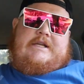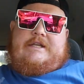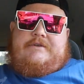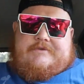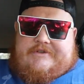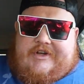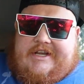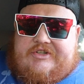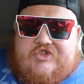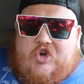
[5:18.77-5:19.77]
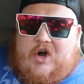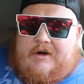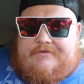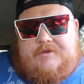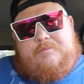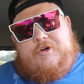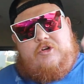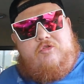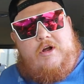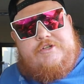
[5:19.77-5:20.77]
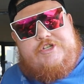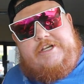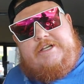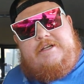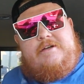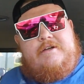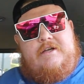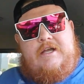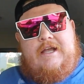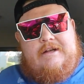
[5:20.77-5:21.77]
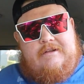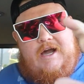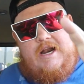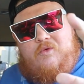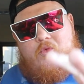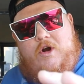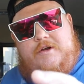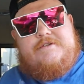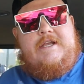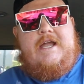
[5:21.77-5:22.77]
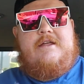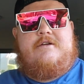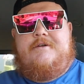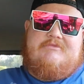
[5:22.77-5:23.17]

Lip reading: it was like soft but crunchy and kind of worked together.